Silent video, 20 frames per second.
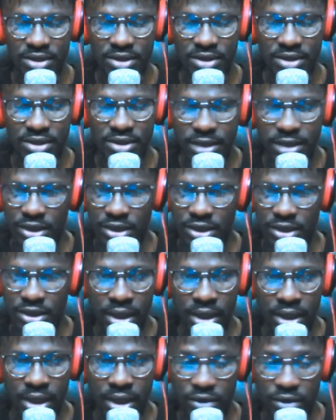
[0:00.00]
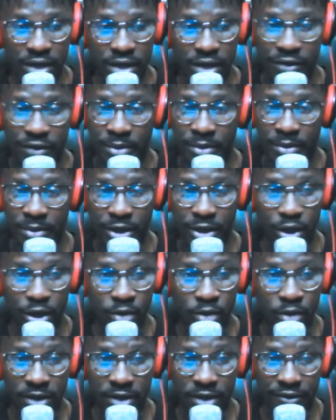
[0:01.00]
This is going out to everybody, all
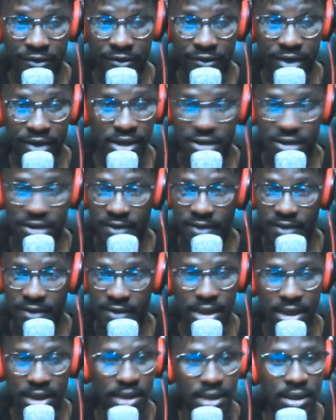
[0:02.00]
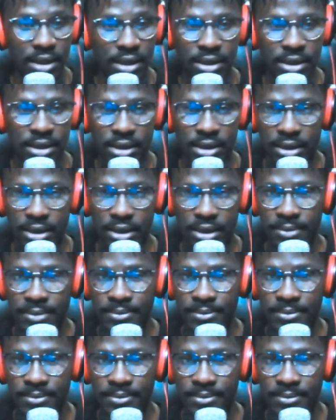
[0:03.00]
my friends, family, and